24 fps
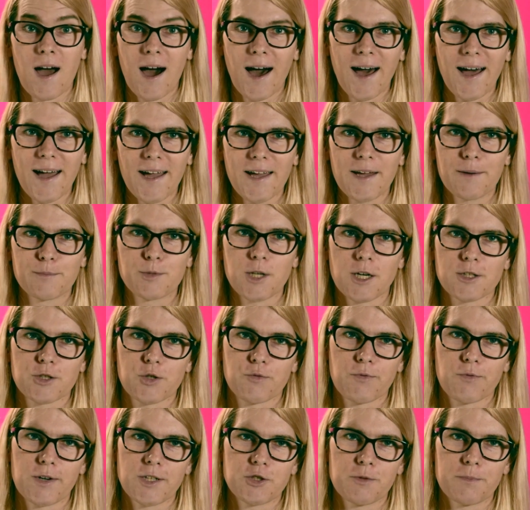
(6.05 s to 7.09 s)
Hi, I'm Dr.
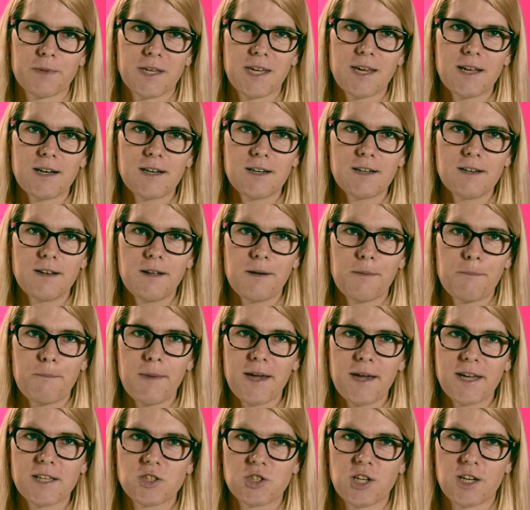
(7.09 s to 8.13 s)
Rachel McKinnon,
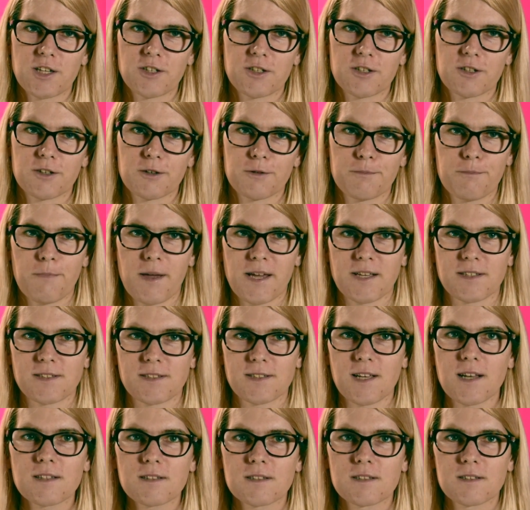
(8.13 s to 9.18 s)
making gender make
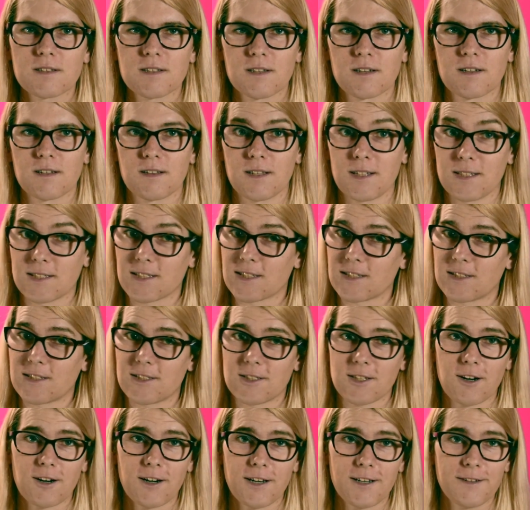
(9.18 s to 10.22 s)
sense. Let's get
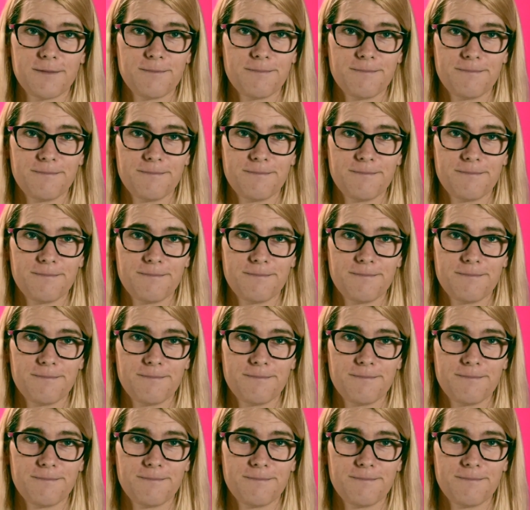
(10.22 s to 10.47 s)
started.